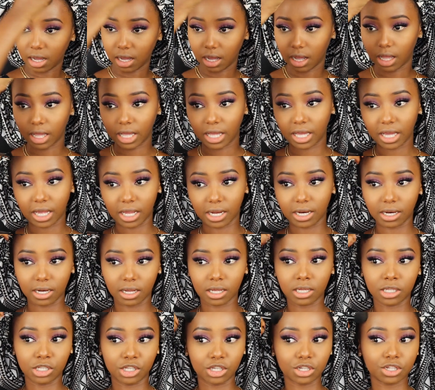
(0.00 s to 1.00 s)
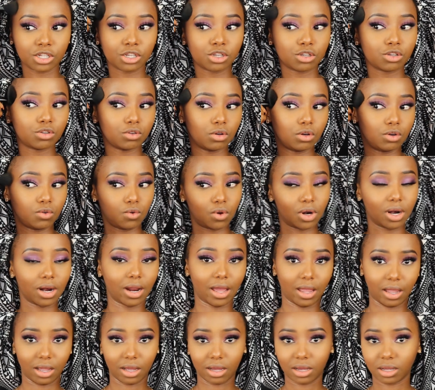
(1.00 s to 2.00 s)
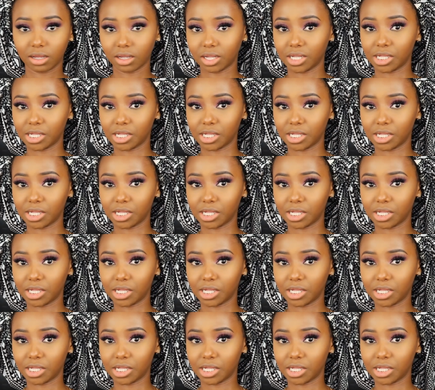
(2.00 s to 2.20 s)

Again, just to look like